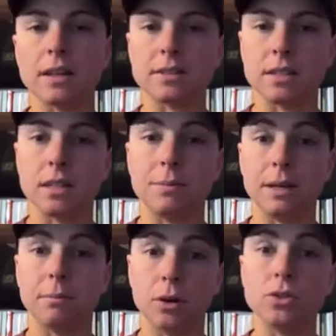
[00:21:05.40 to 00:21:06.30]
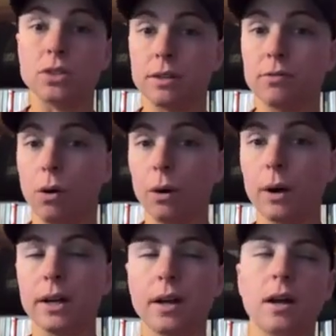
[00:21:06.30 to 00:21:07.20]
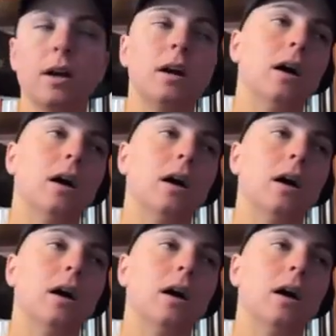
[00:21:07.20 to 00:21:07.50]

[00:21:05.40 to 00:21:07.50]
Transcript: velocity to be mostly forward.